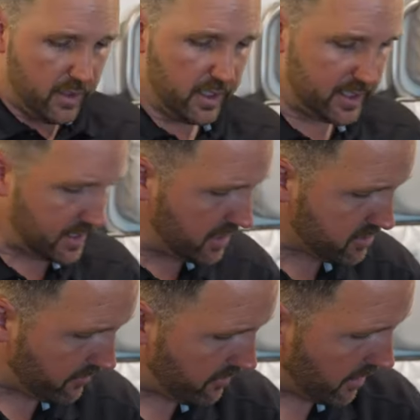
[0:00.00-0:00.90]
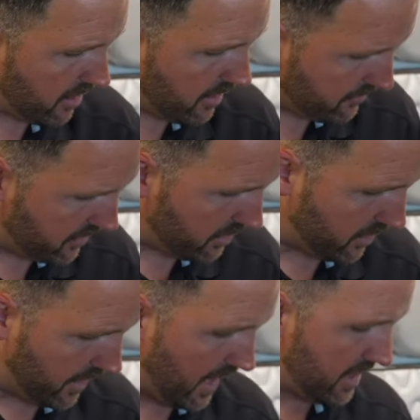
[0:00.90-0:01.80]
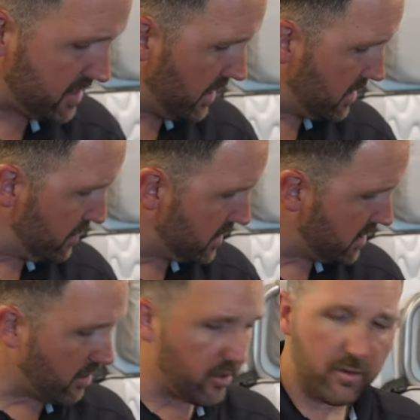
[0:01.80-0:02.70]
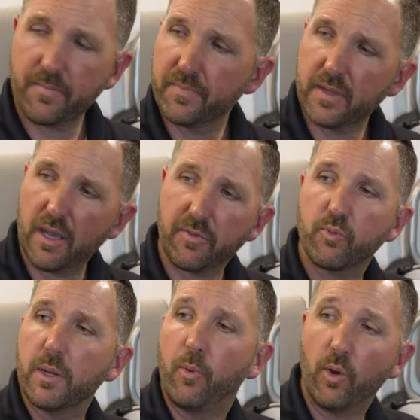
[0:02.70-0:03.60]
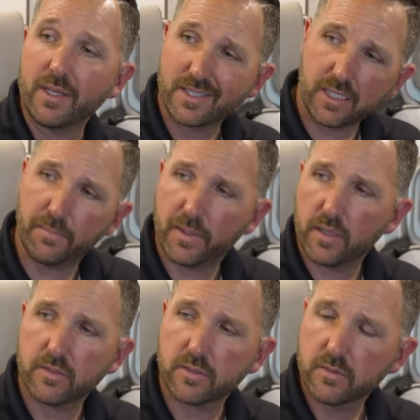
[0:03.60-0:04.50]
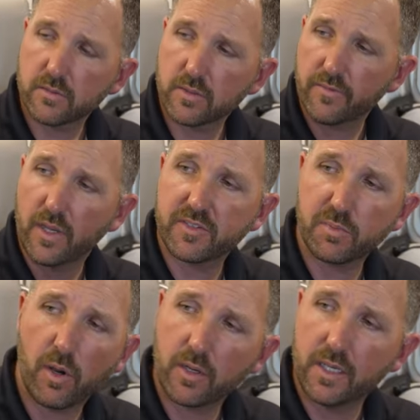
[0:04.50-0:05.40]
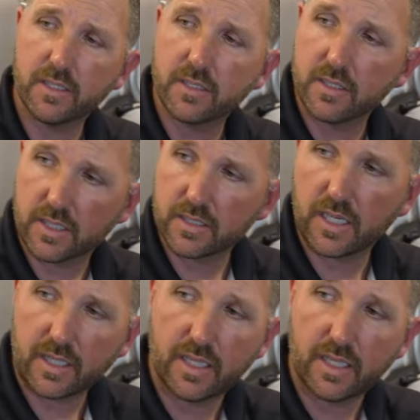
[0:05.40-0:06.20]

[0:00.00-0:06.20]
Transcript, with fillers: These seats are very upfitted with a nice material. They have 3-point seat belts, so if you have small kids and things like